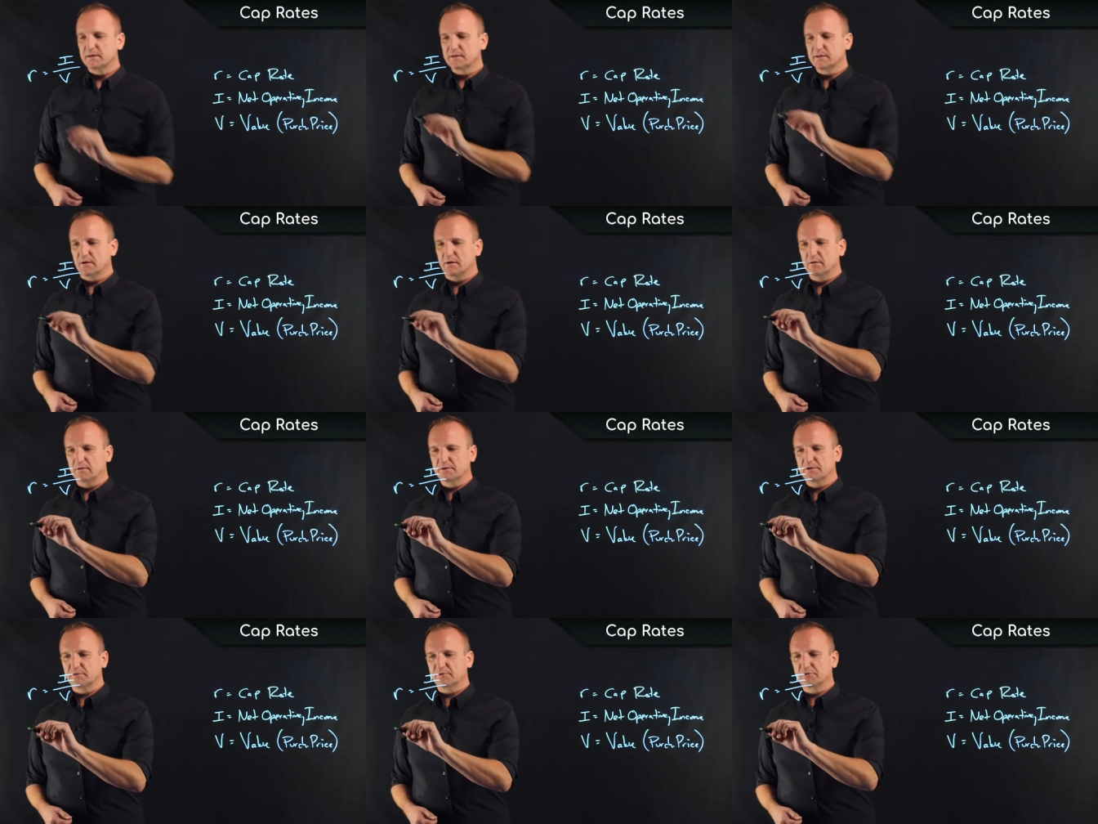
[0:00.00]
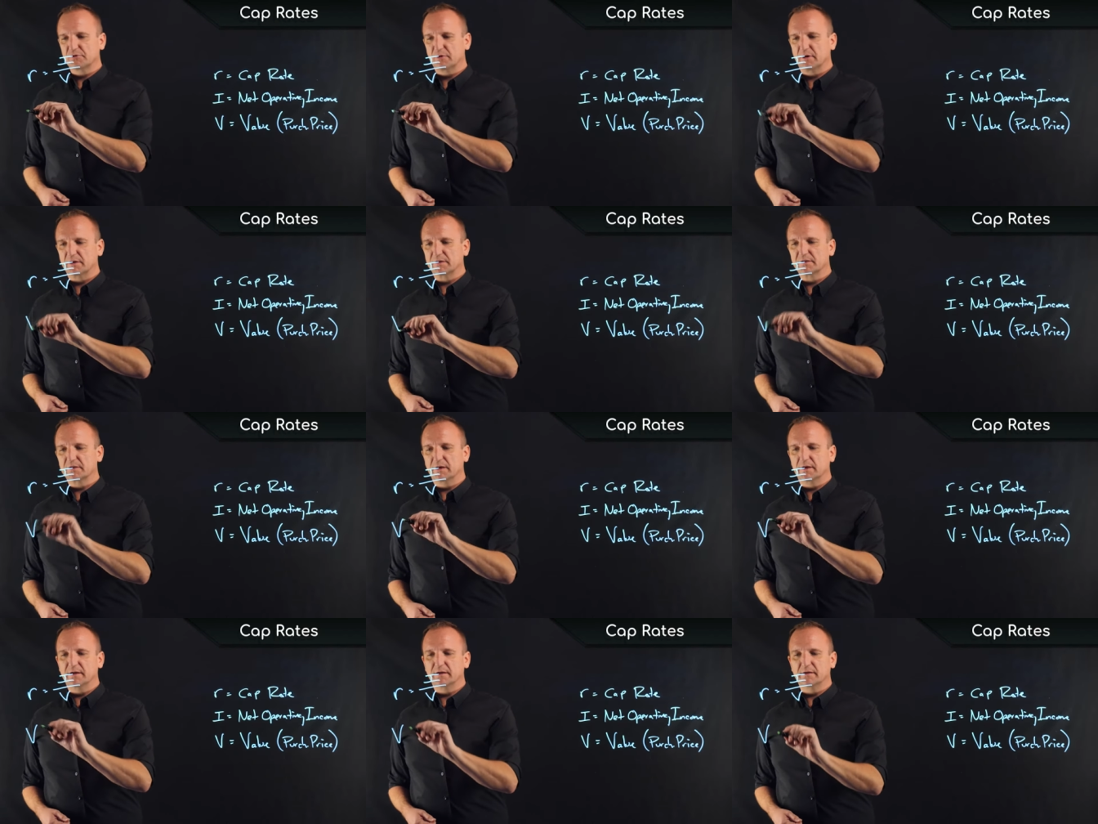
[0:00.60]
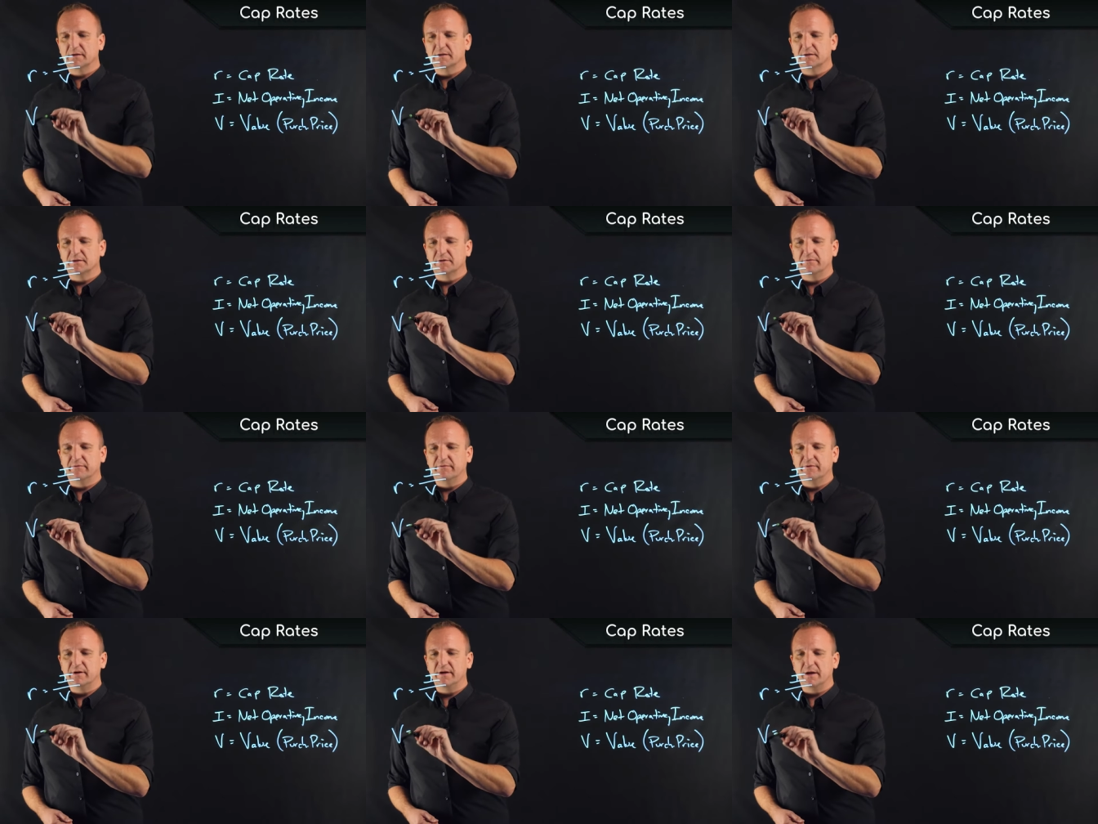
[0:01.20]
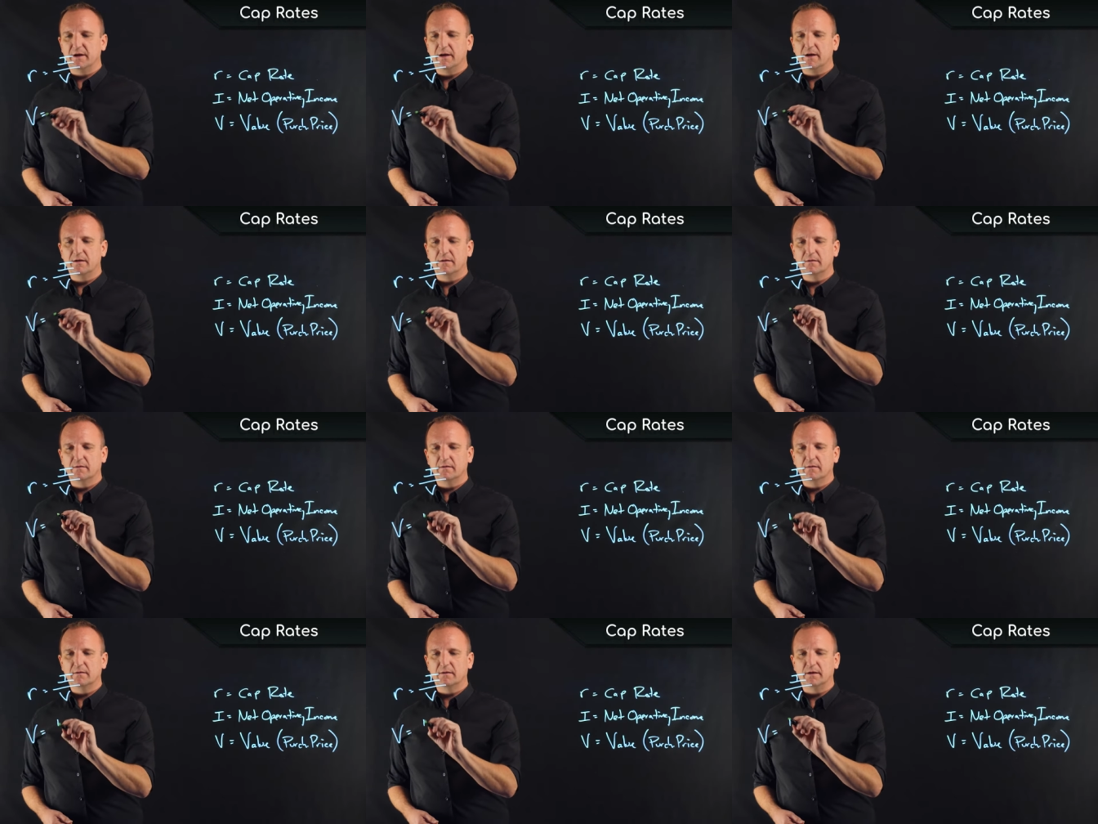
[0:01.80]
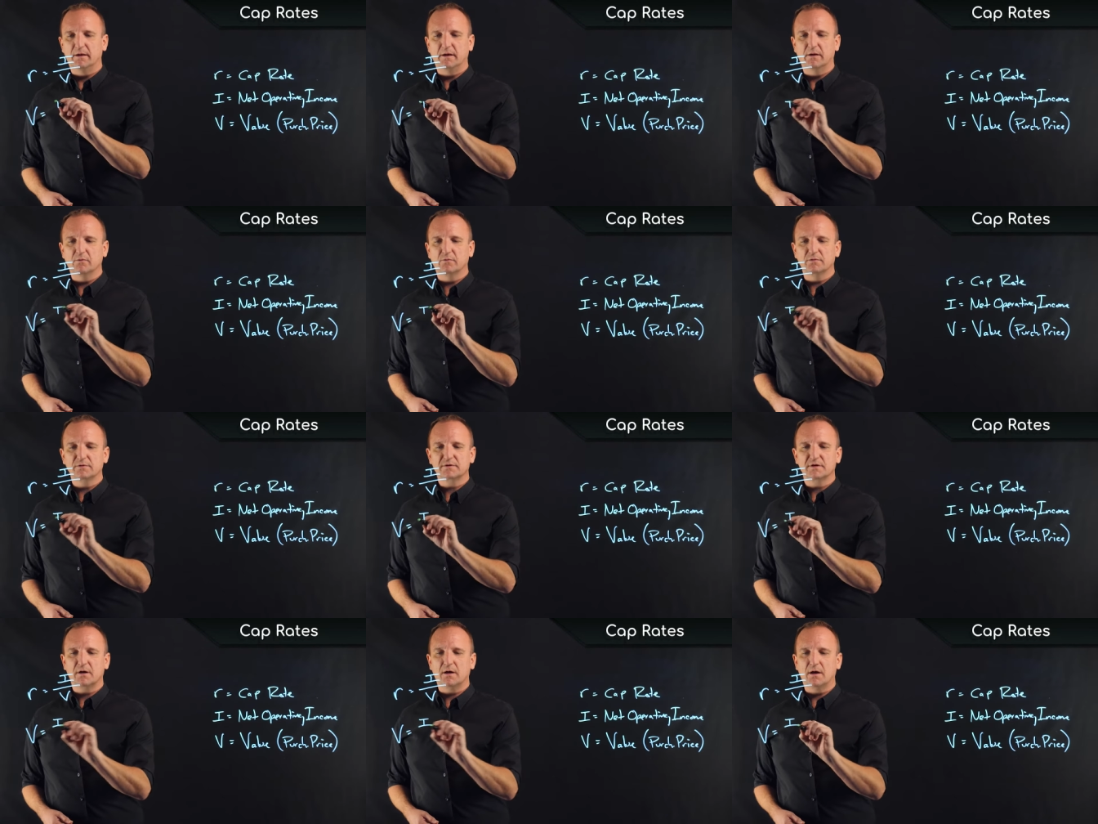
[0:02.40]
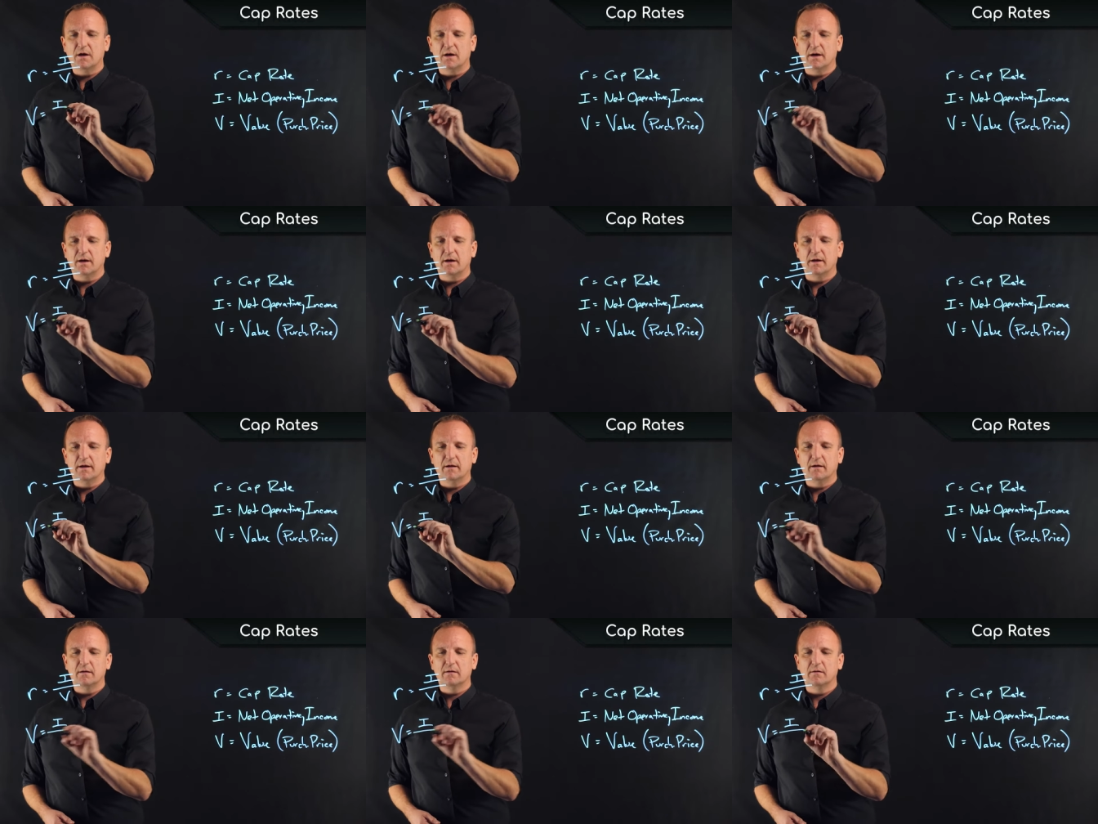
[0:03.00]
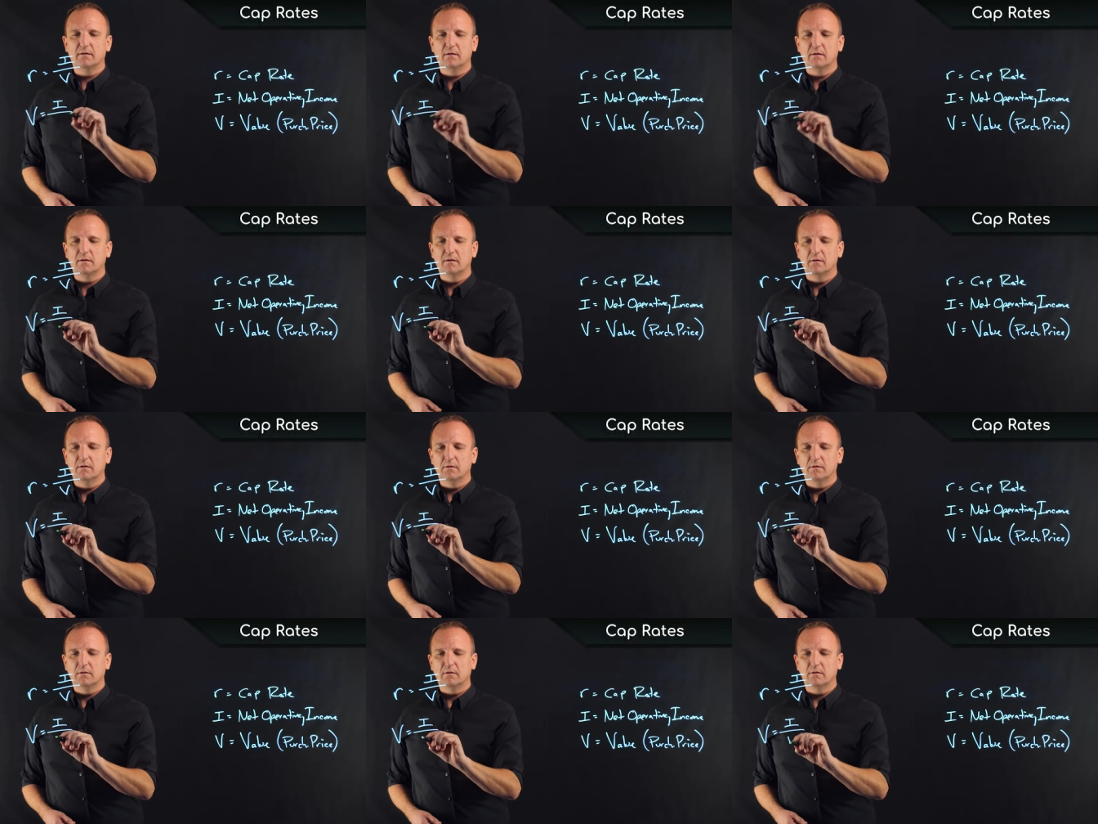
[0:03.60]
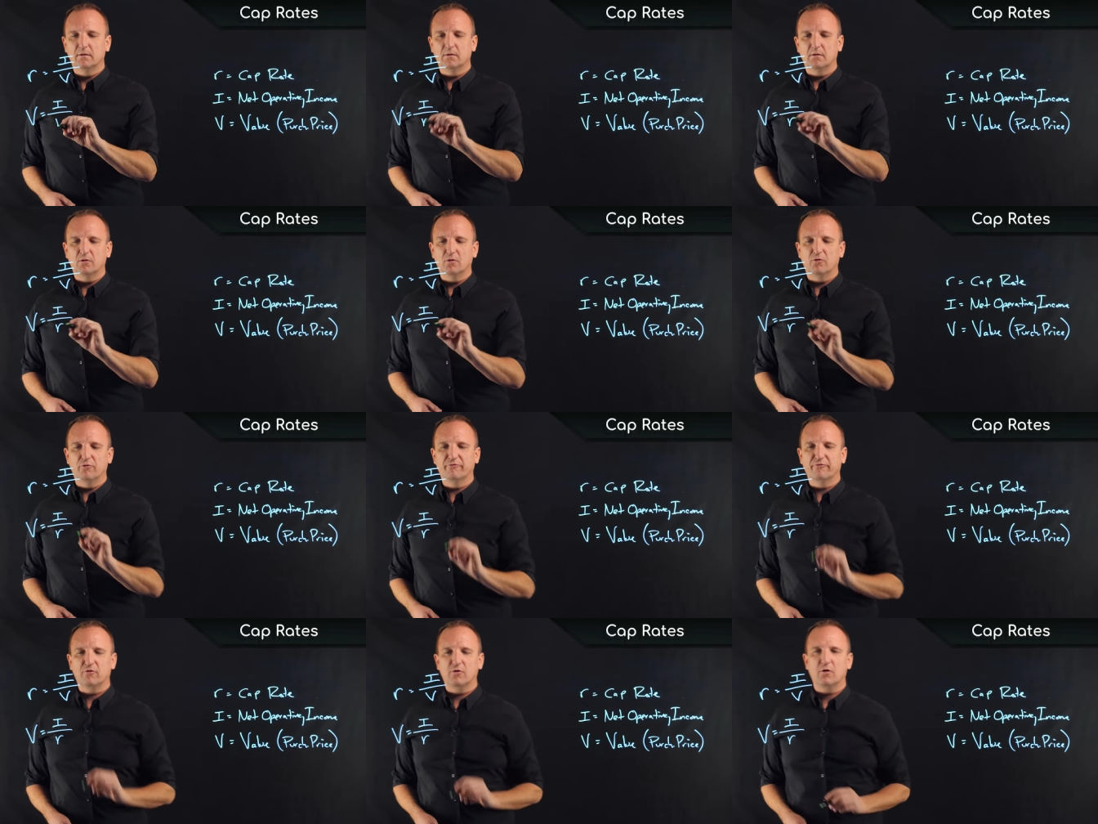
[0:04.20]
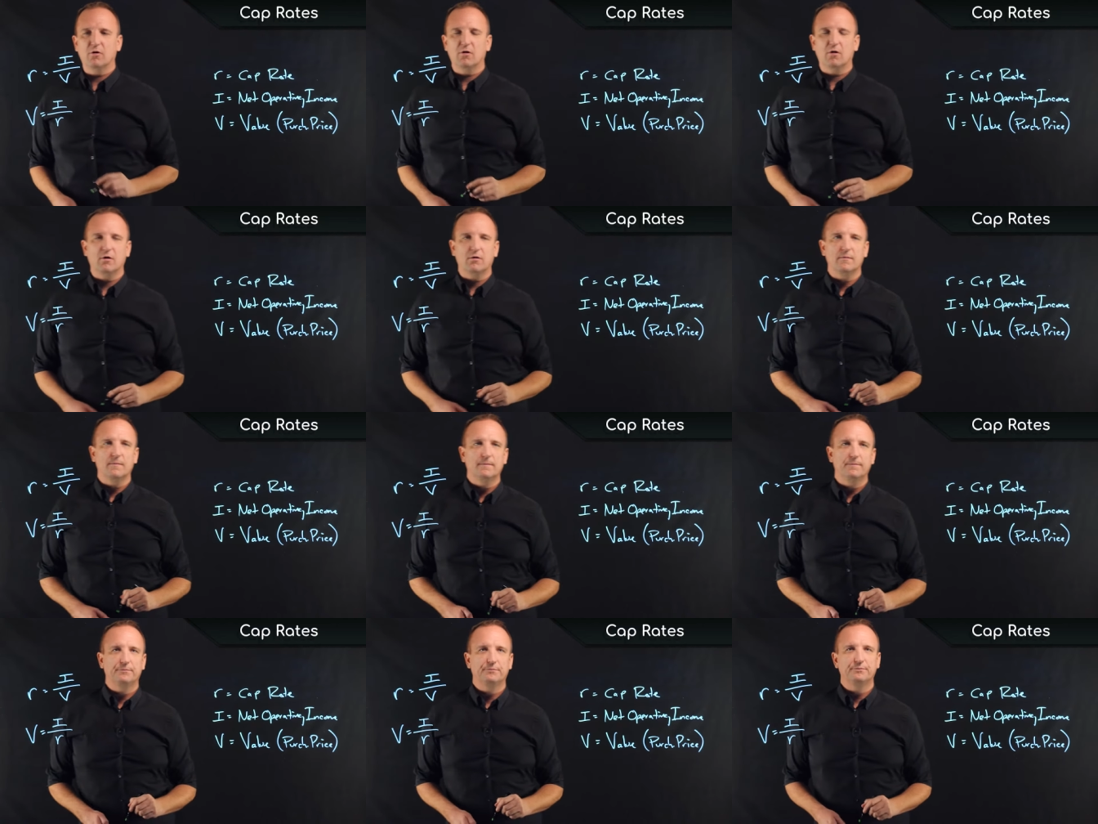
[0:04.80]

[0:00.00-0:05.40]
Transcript: is also translated into V equals I over R.